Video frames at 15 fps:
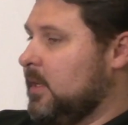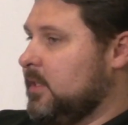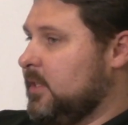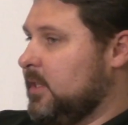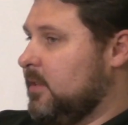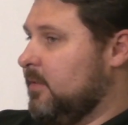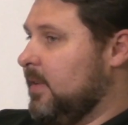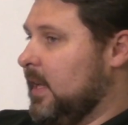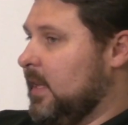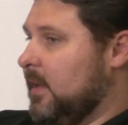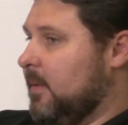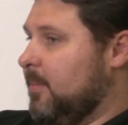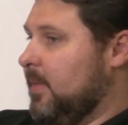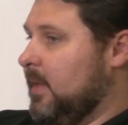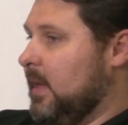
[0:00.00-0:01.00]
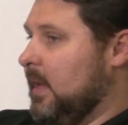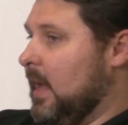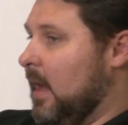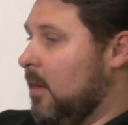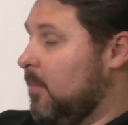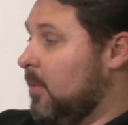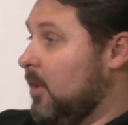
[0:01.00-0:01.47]
to develop the
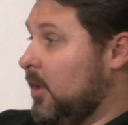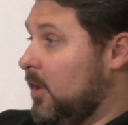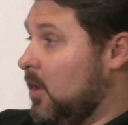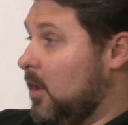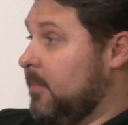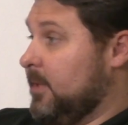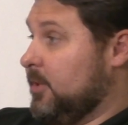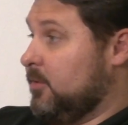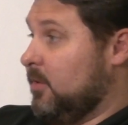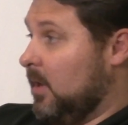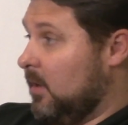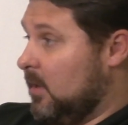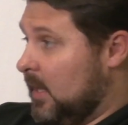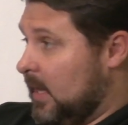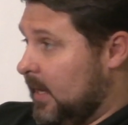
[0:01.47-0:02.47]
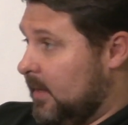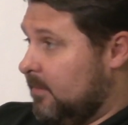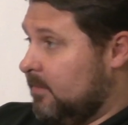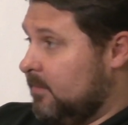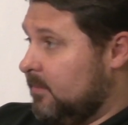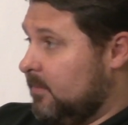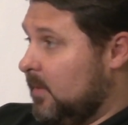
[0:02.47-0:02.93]
Alberta Carbon Trunk Line,
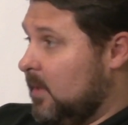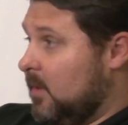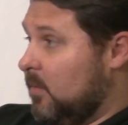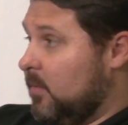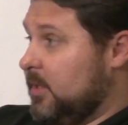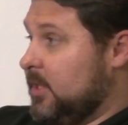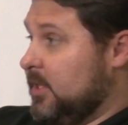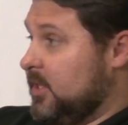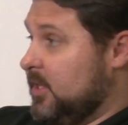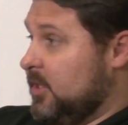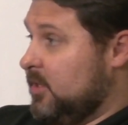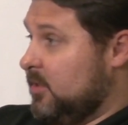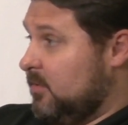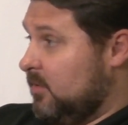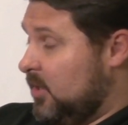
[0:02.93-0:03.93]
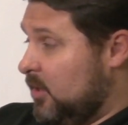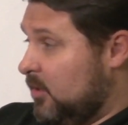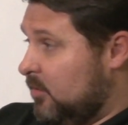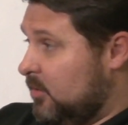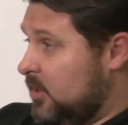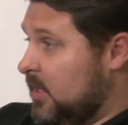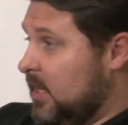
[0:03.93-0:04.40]
which is this
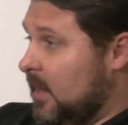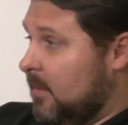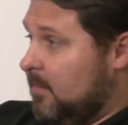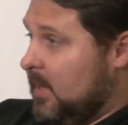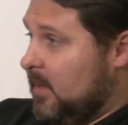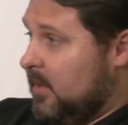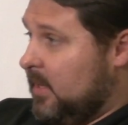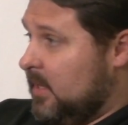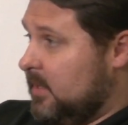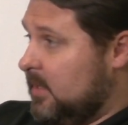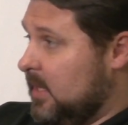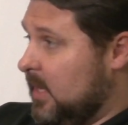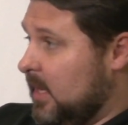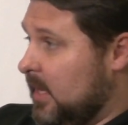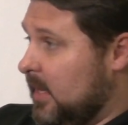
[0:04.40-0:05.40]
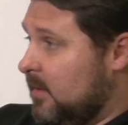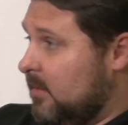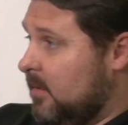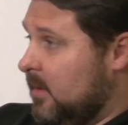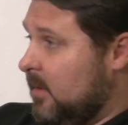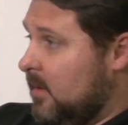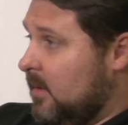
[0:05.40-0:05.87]
huge 10 million
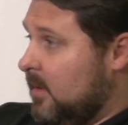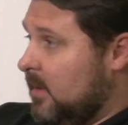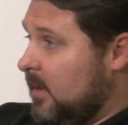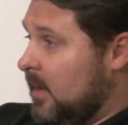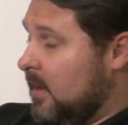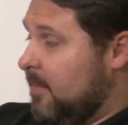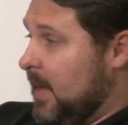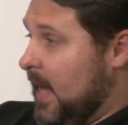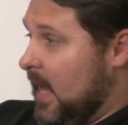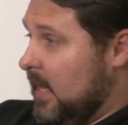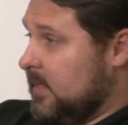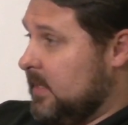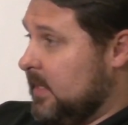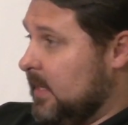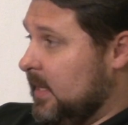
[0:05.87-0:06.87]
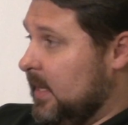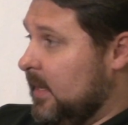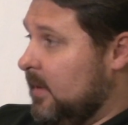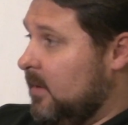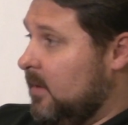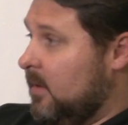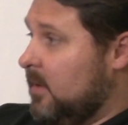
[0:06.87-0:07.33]
ton
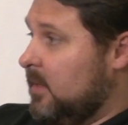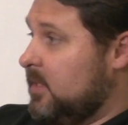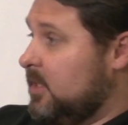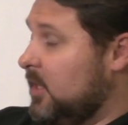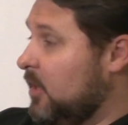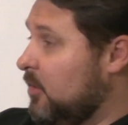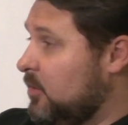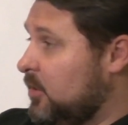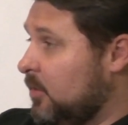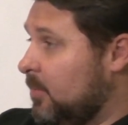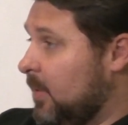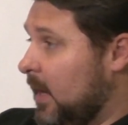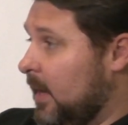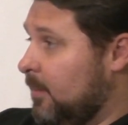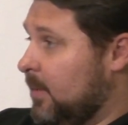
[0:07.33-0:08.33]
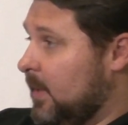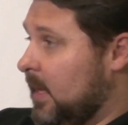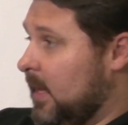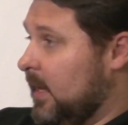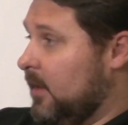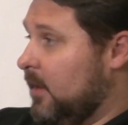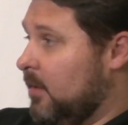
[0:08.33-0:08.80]
capacity CO2
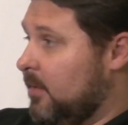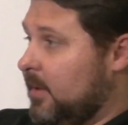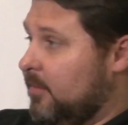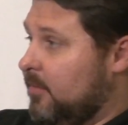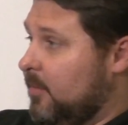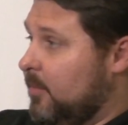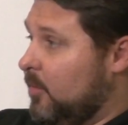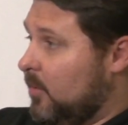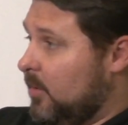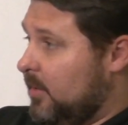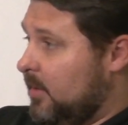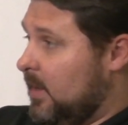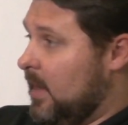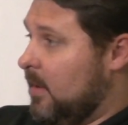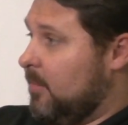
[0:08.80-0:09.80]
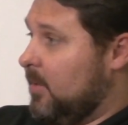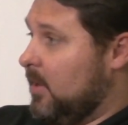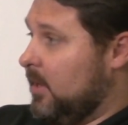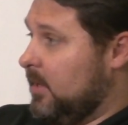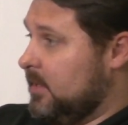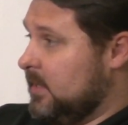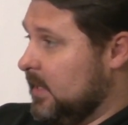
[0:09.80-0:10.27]
pipeline going from northern
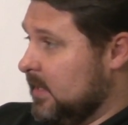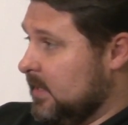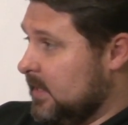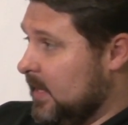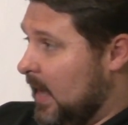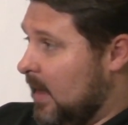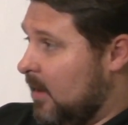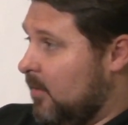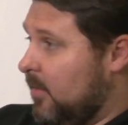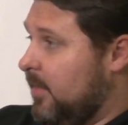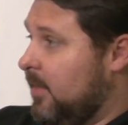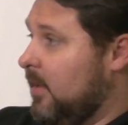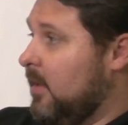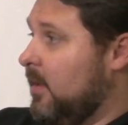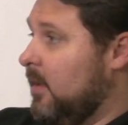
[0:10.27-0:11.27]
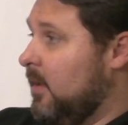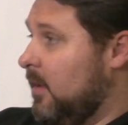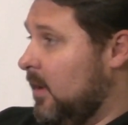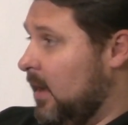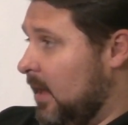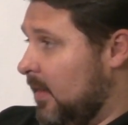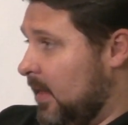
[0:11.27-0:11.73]
Alberta to the south,
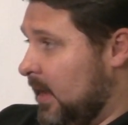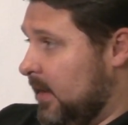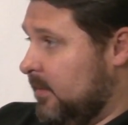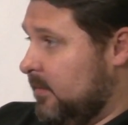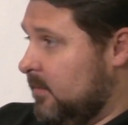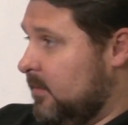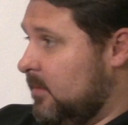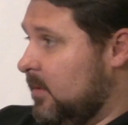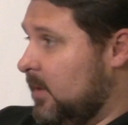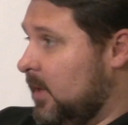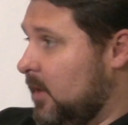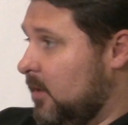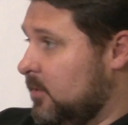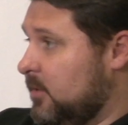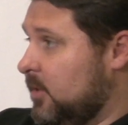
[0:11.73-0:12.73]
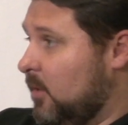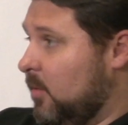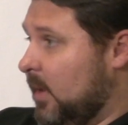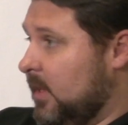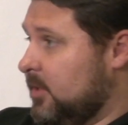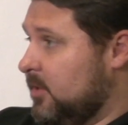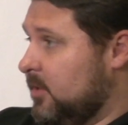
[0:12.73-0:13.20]
and then,
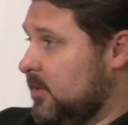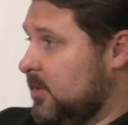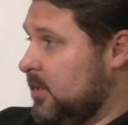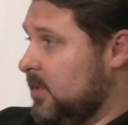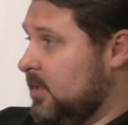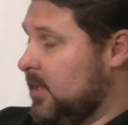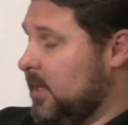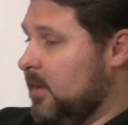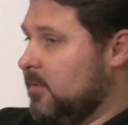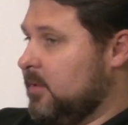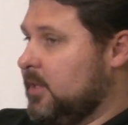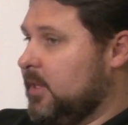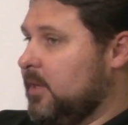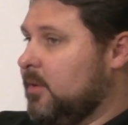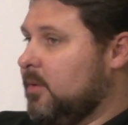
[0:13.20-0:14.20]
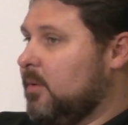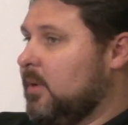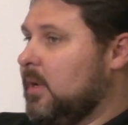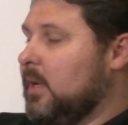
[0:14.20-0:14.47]
sequesters the CO2,